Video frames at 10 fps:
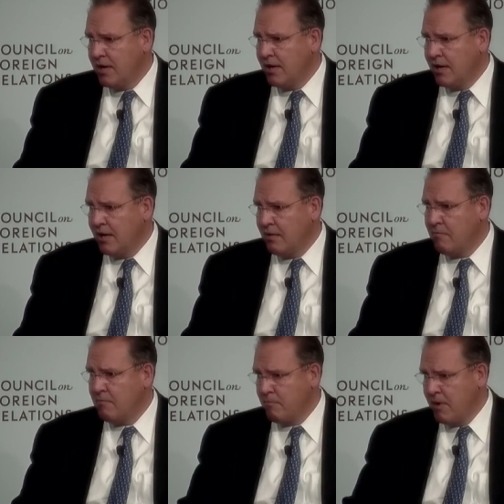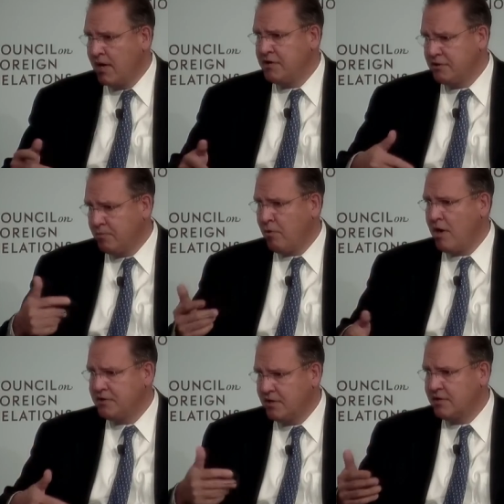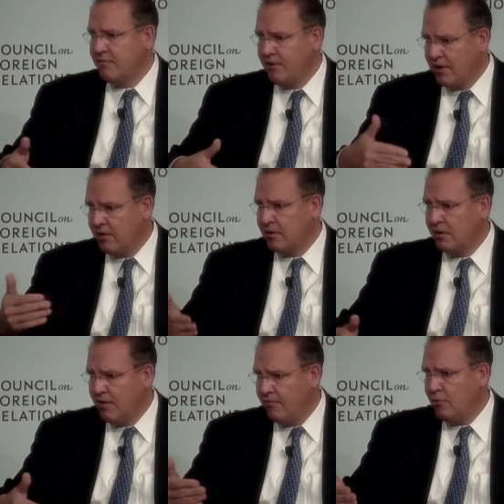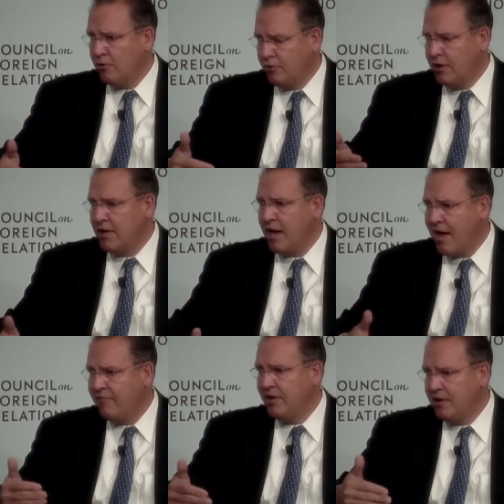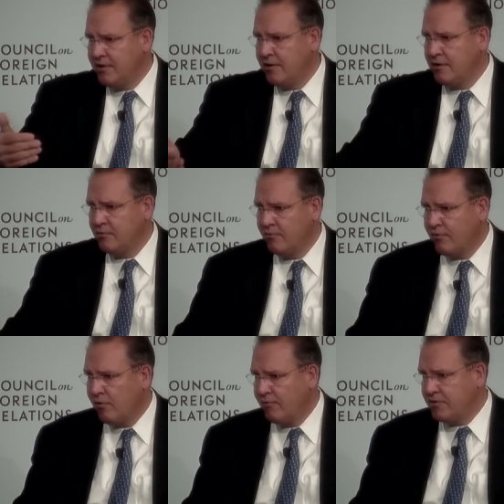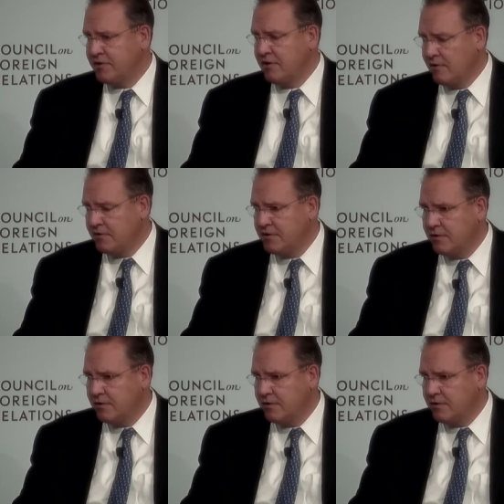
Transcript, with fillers: Um, and it's just a process of the lifelong learning. They have to continue to evolve their skills.